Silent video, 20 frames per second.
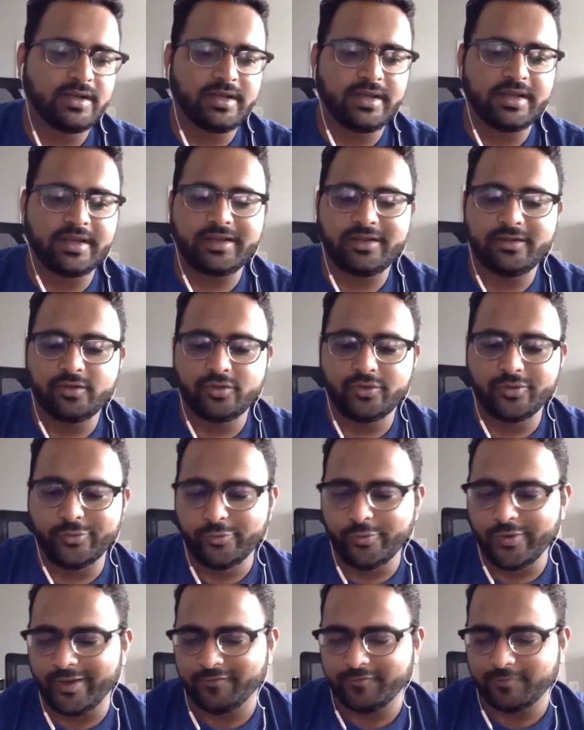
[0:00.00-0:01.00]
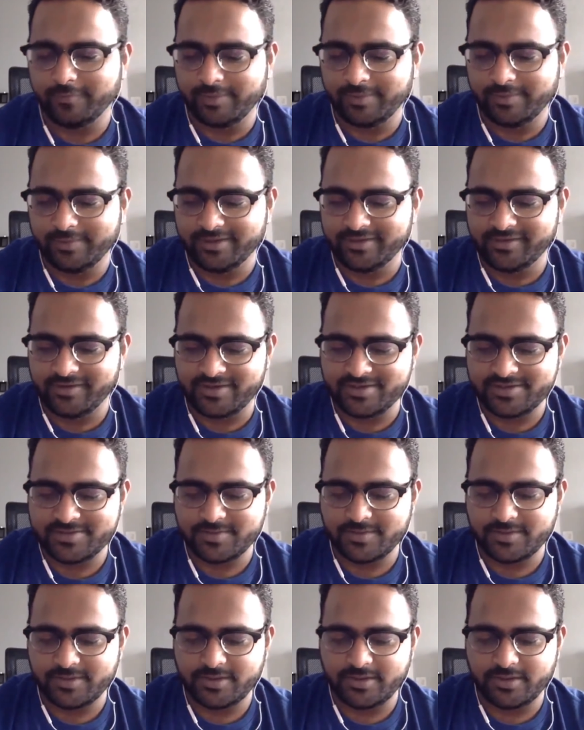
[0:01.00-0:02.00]
Like, do you have a public
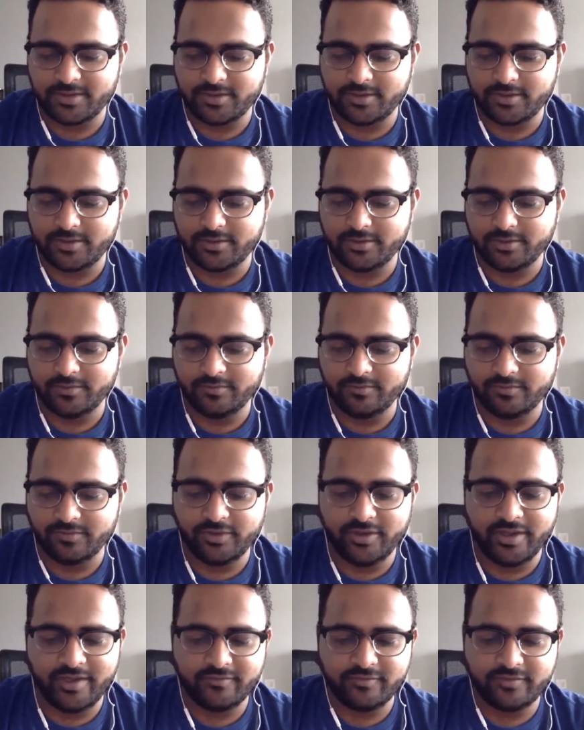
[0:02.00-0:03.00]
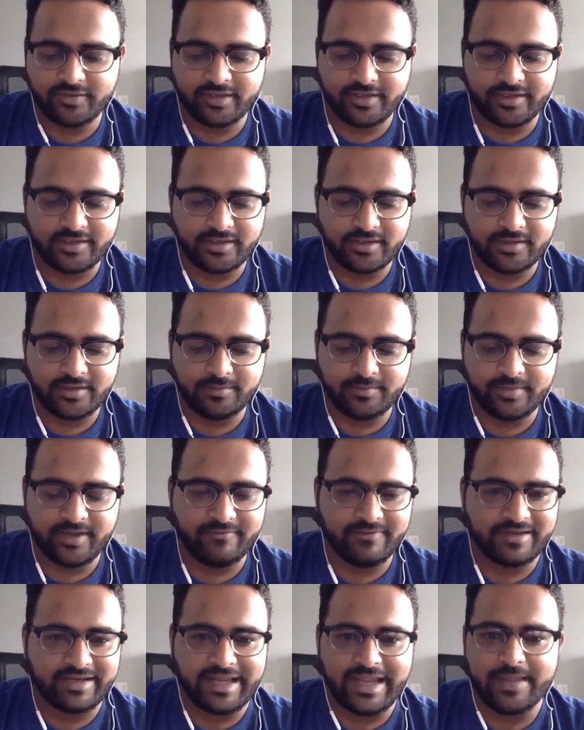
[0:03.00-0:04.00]
transport, or would you have to take
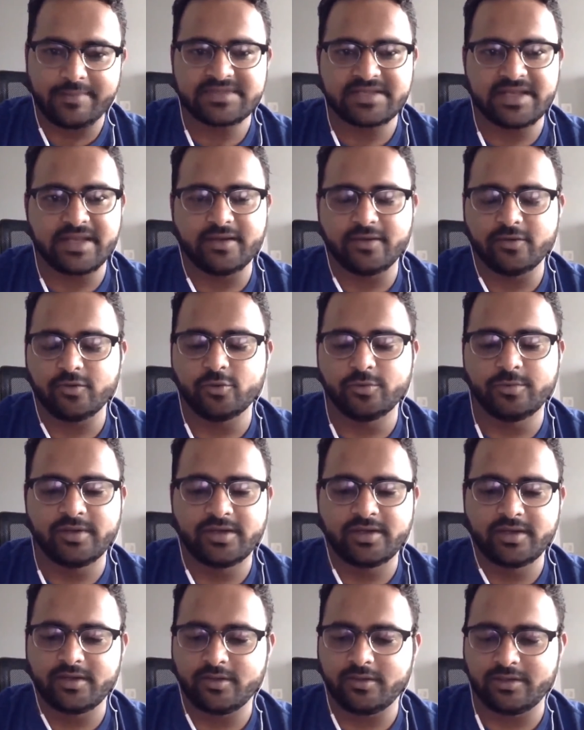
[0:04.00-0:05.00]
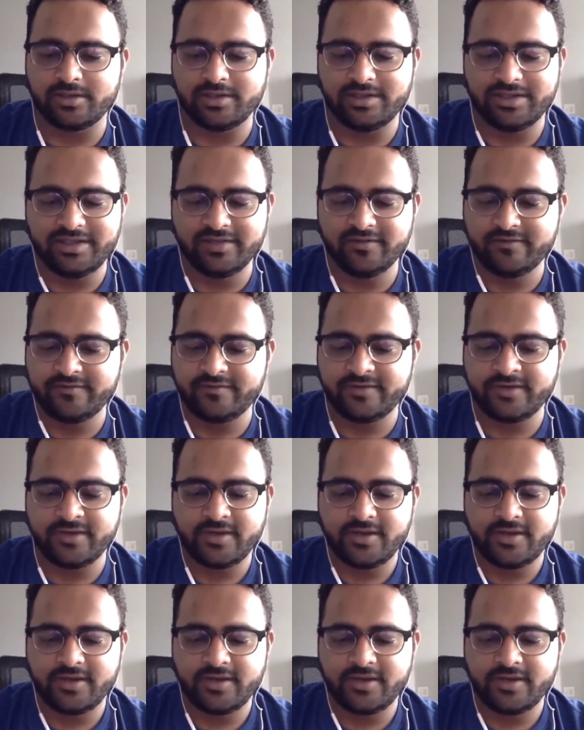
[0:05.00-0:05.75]
private cabs like Uber or Lyft